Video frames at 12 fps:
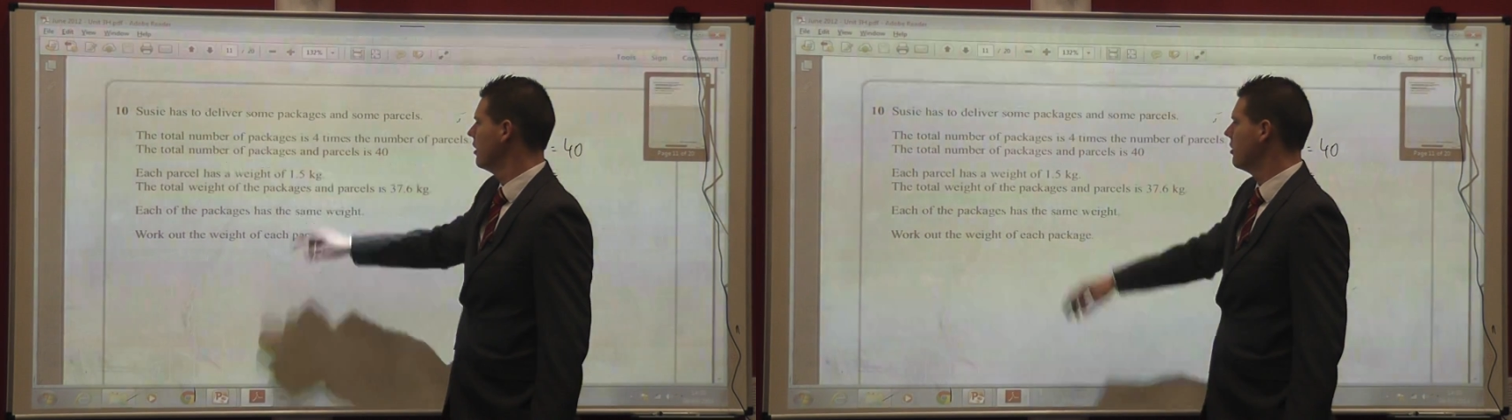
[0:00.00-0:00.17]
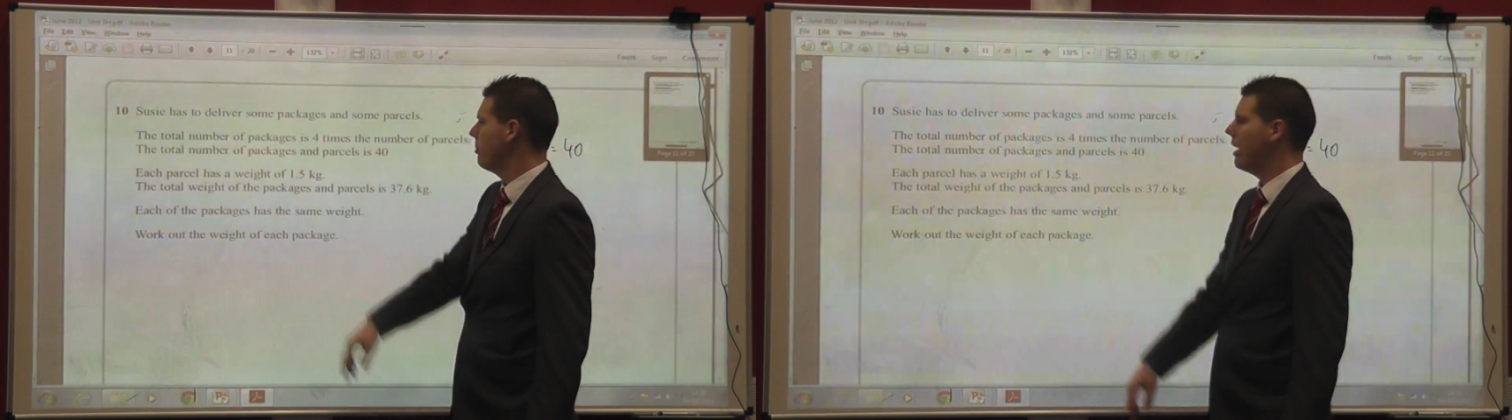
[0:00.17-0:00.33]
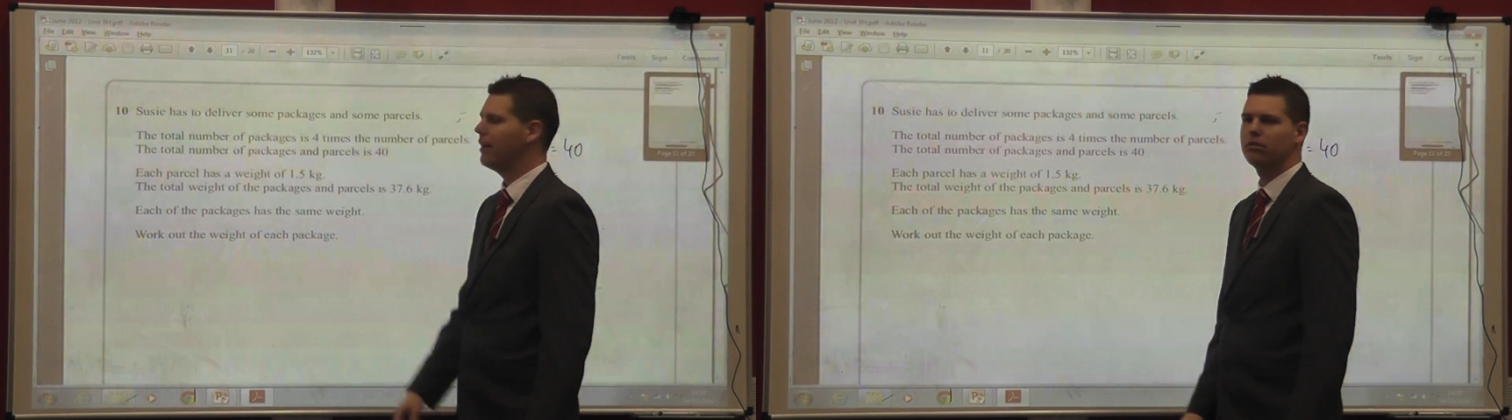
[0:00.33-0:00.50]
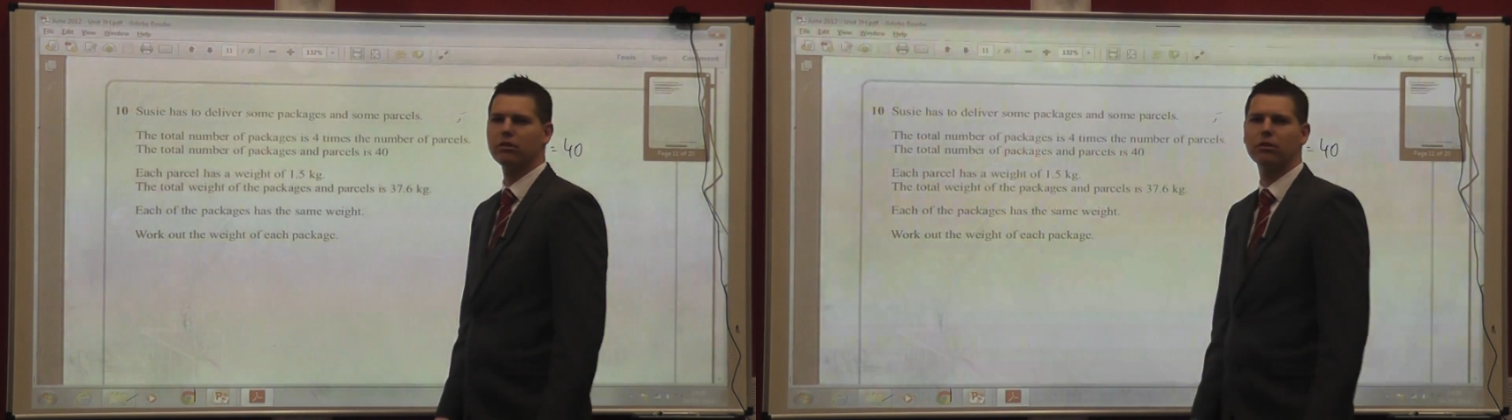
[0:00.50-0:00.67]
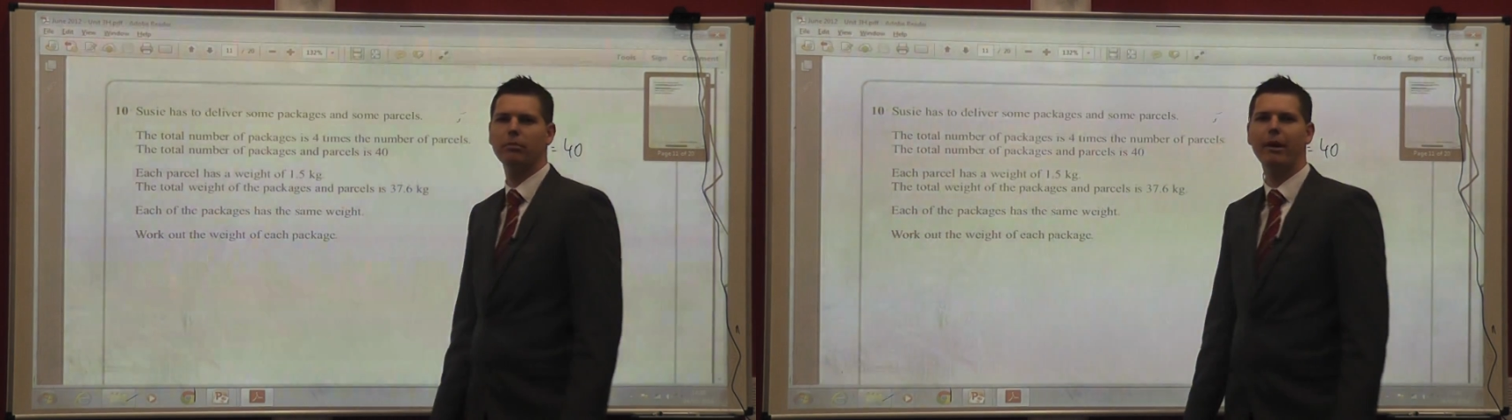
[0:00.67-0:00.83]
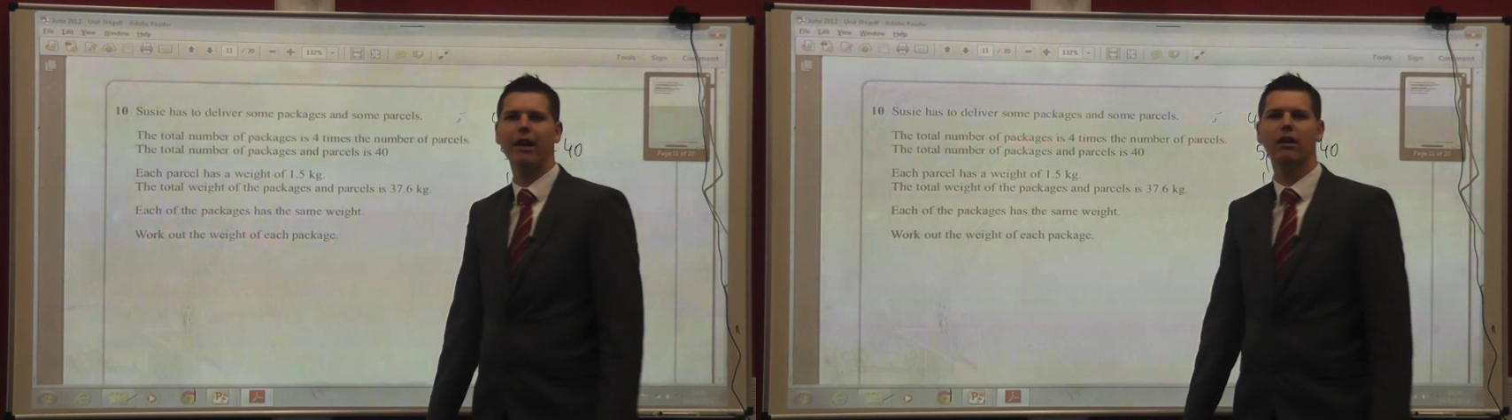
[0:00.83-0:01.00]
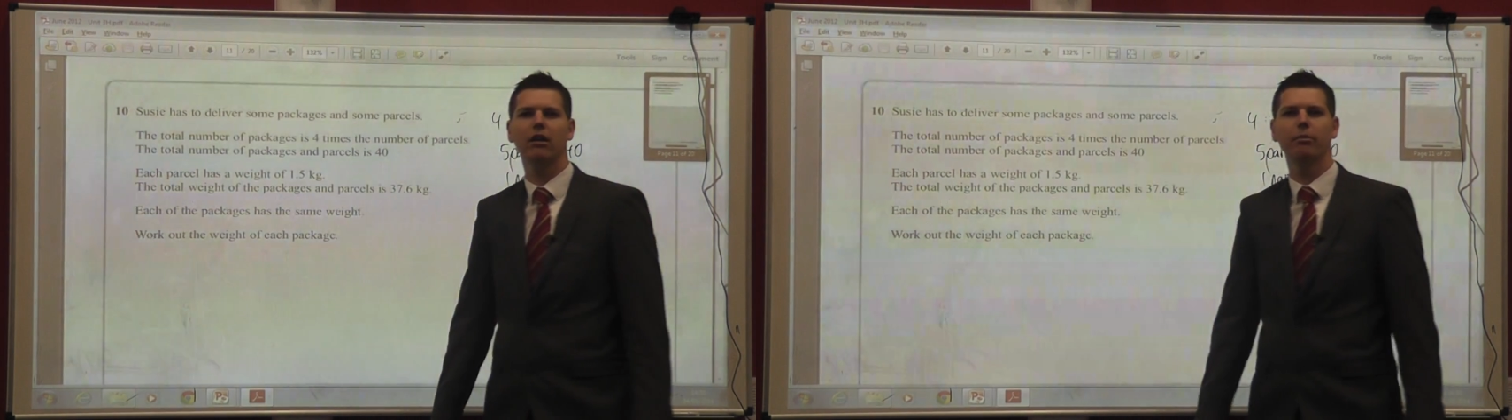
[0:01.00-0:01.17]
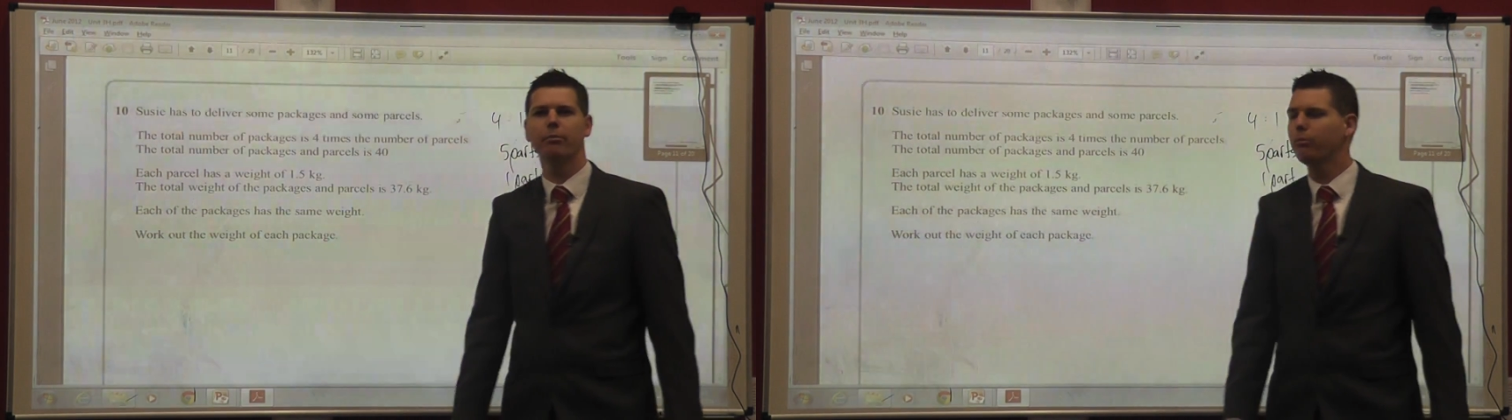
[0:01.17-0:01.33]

the parcels are about